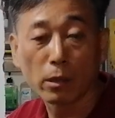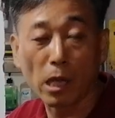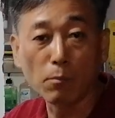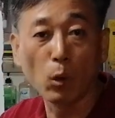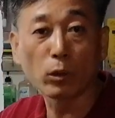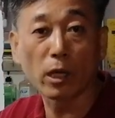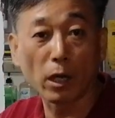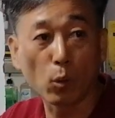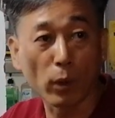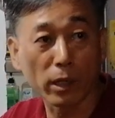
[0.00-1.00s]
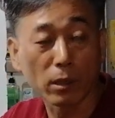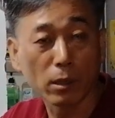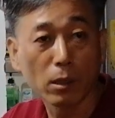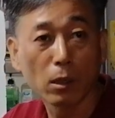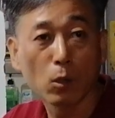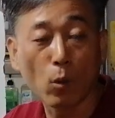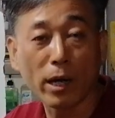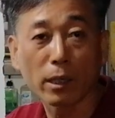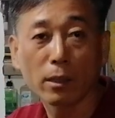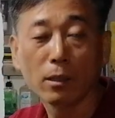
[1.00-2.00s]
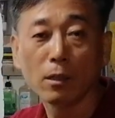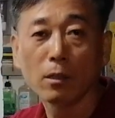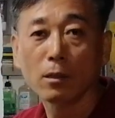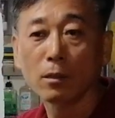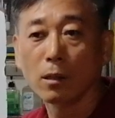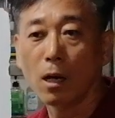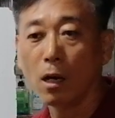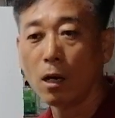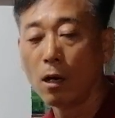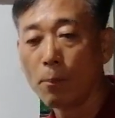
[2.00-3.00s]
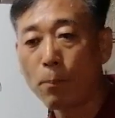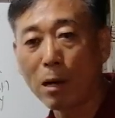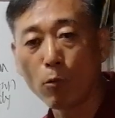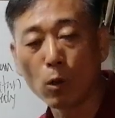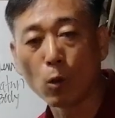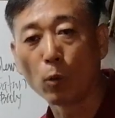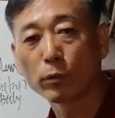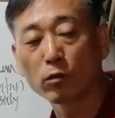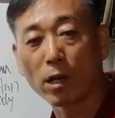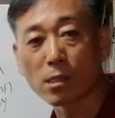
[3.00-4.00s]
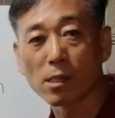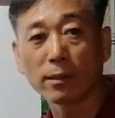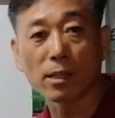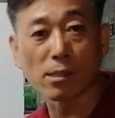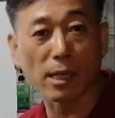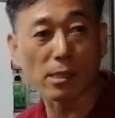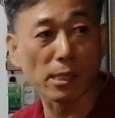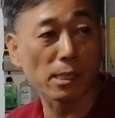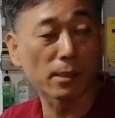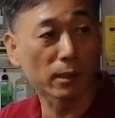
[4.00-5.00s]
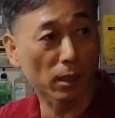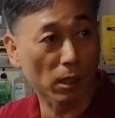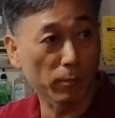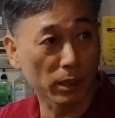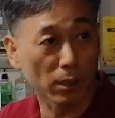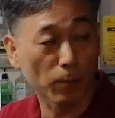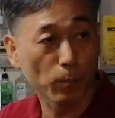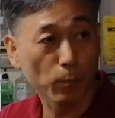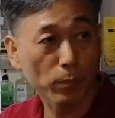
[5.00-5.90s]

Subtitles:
Demon get away. Why? Power of transcendence is the coming up.